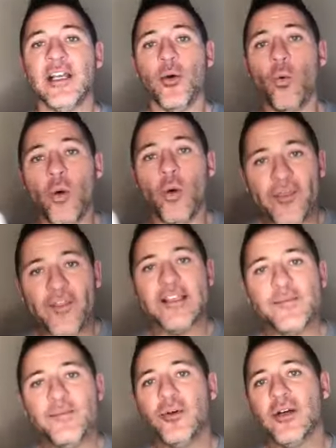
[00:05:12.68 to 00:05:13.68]
What
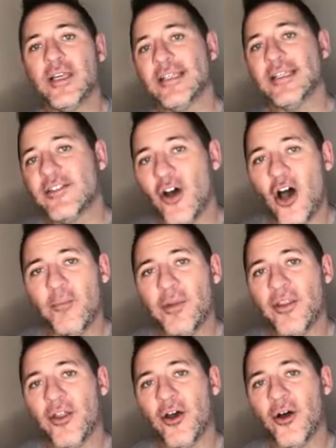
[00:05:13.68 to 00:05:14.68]
this book has taught
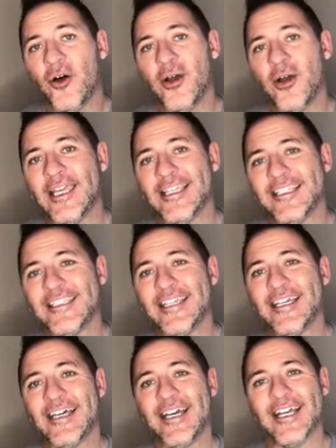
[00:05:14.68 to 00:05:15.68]
me, though, is
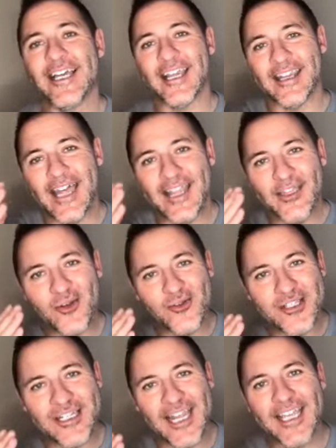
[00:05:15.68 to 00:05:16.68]
to let
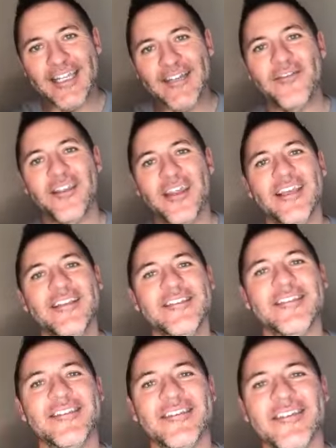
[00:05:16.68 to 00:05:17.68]
those negative
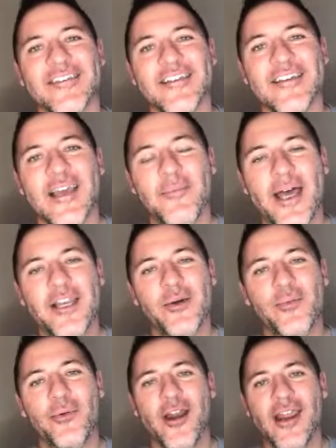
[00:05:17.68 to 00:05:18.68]
things come out of
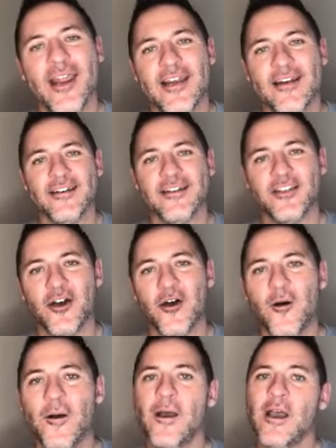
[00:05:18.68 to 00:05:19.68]
your brain.
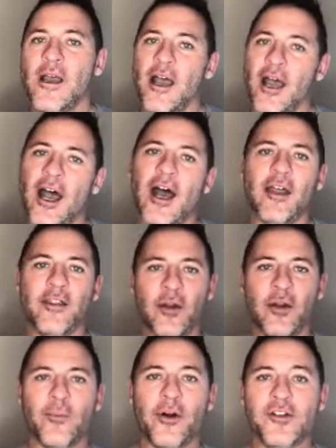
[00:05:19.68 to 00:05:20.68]
So a
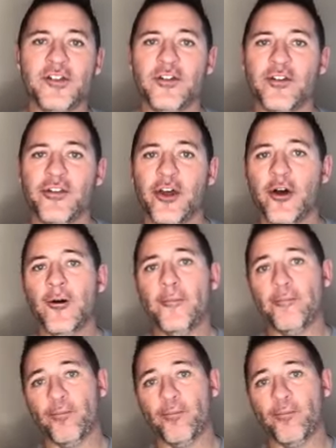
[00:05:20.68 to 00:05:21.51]
little personal note,